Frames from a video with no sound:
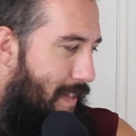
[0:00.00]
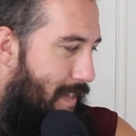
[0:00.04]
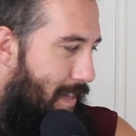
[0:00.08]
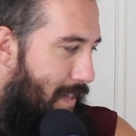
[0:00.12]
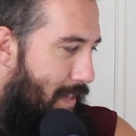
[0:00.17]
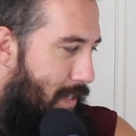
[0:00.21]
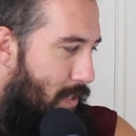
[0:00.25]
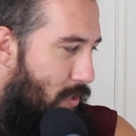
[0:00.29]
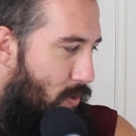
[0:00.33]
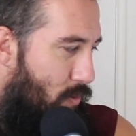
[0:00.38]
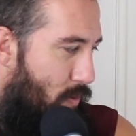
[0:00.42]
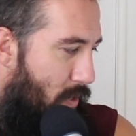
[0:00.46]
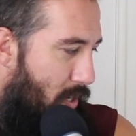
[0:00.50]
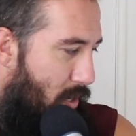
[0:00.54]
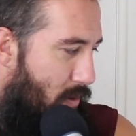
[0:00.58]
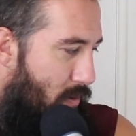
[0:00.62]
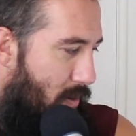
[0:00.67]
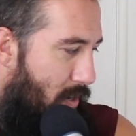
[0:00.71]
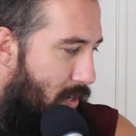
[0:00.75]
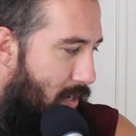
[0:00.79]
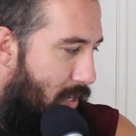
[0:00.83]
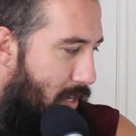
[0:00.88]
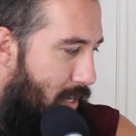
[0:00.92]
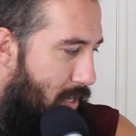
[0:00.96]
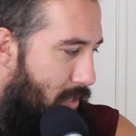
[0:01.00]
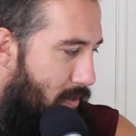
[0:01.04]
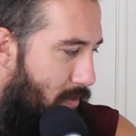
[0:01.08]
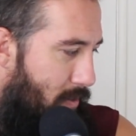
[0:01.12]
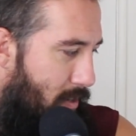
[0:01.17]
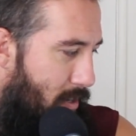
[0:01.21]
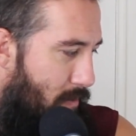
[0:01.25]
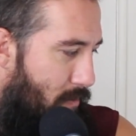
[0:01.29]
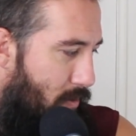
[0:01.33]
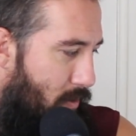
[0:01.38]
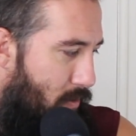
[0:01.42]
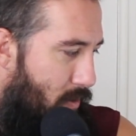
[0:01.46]
This week I wanted to answer a
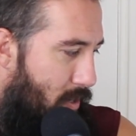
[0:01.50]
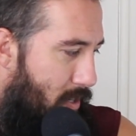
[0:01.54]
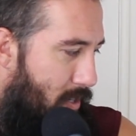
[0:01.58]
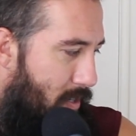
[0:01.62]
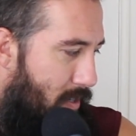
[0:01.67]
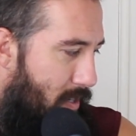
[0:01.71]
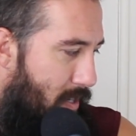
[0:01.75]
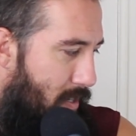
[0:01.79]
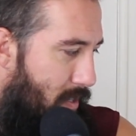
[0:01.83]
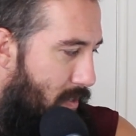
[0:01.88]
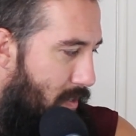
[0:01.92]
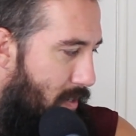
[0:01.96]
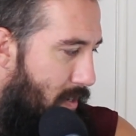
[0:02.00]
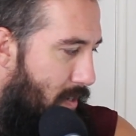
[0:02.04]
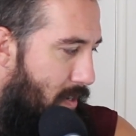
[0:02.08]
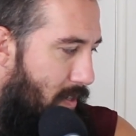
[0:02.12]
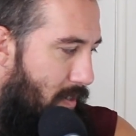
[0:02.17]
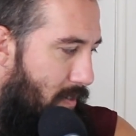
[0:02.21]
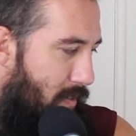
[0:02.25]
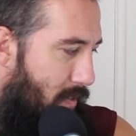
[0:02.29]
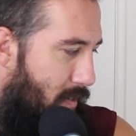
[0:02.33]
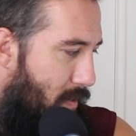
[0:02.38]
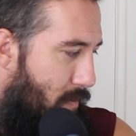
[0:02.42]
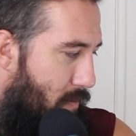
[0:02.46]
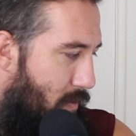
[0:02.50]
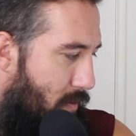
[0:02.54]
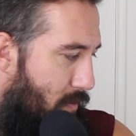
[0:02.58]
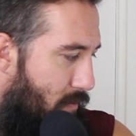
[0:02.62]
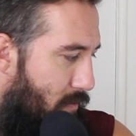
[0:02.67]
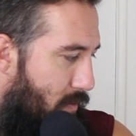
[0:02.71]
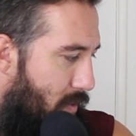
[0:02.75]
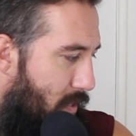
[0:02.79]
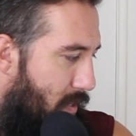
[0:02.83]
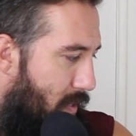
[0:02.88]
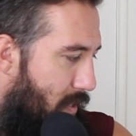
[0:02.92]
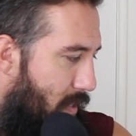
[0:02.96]
couple of questions. Yes, another couple of
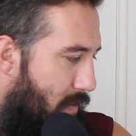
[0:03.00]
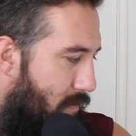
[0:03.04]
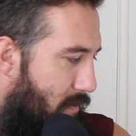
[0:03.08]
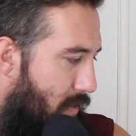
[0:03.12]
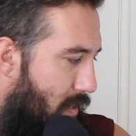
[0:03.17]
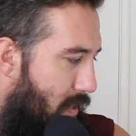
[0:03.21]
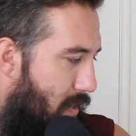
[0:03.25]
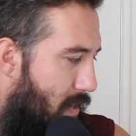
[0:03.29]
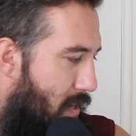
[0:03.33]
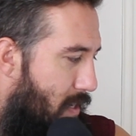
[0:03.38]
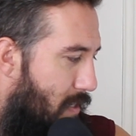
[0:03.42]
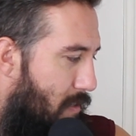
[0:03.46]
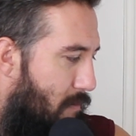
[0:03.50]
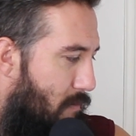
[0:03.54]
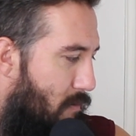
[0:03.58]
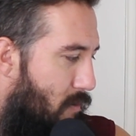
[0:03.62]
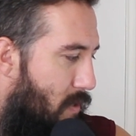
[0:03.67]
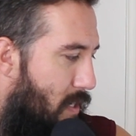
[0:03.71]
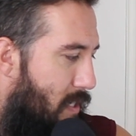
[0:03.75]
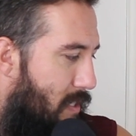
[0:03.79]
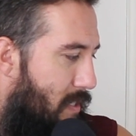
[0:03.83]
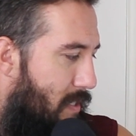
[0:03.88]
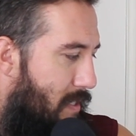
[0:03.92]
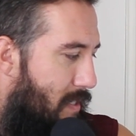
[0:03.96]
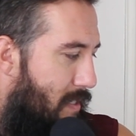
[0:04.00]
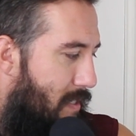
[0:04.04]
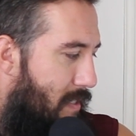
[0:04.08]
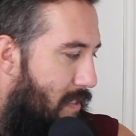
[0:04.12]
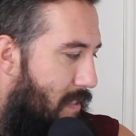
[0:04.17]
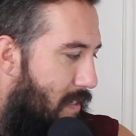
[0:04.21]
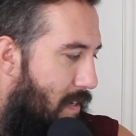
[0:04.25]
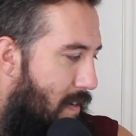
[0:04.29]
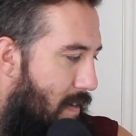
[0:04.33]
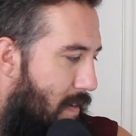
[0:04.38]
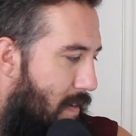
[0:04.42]
really, really awesome questions.